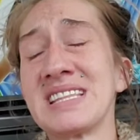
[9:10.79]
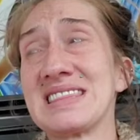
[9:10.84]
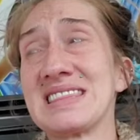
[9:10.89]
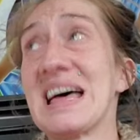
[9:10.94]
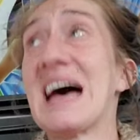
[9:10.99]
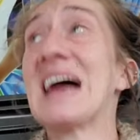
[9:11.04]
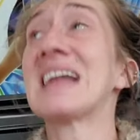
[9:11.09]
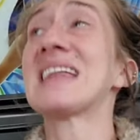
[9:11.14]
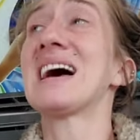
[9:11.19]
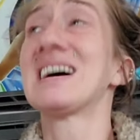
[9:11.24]

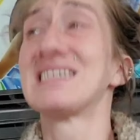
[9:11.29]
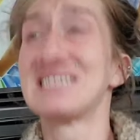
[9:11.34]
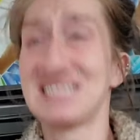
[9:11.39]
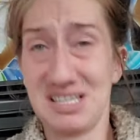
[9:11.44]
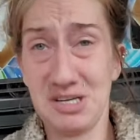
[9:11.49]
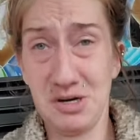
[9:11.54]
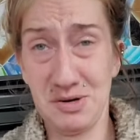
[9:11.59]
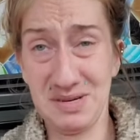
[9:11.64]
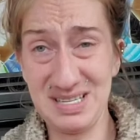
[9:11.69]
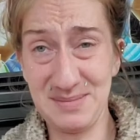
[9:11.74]
that hasn't
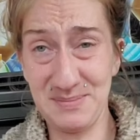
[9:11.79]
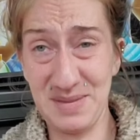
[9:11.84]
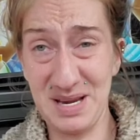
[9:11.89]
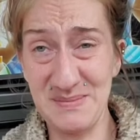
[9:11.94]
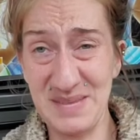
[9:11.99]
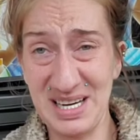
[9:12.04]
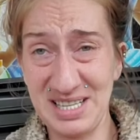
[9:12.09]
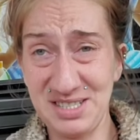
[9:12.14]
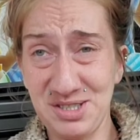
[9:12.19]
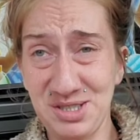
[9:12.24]
always been
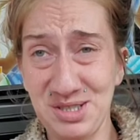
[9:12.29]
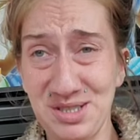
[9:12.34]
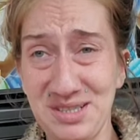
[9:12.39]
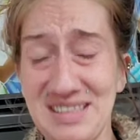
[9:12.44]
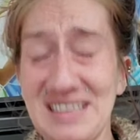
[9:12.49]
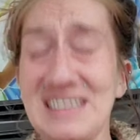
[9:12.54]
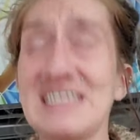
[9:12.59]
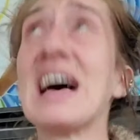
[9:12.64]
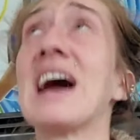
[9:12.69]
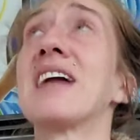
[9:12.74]
my truth,
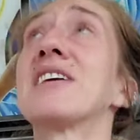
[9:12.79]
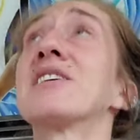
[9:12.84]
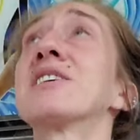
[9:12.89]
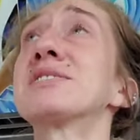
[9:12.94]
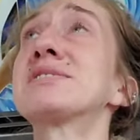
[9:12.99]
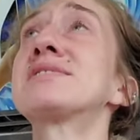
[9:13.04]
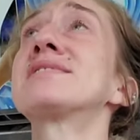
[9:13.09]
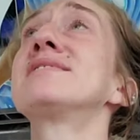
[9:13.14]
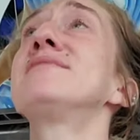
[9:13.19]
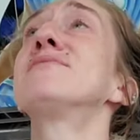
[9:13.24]
and that
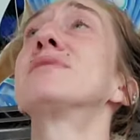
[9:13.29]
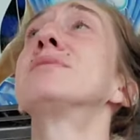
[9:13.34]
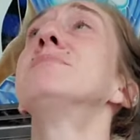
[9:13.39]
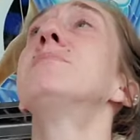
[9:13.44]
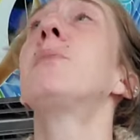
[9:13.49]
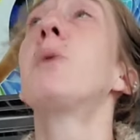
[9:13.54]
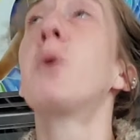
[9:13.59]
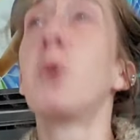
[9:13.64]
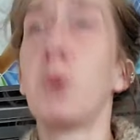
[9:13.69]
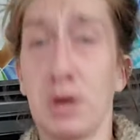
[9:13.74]
hurts even
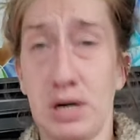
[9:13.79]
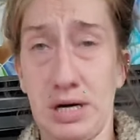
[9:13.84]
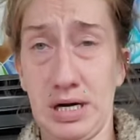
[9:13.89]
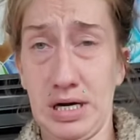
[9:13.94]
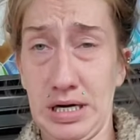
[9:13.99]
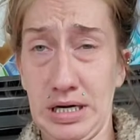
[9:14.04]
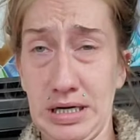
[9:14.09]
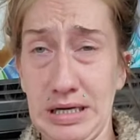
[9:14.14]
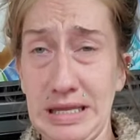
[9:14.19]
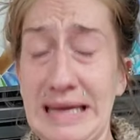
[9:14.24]
more.
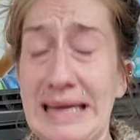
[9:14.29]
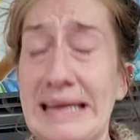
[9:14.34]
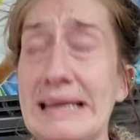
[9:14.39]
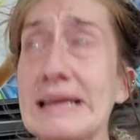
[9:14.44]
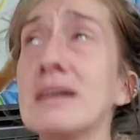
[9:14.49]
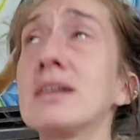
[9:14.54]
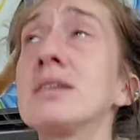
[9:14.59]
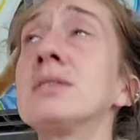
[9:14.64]
Like,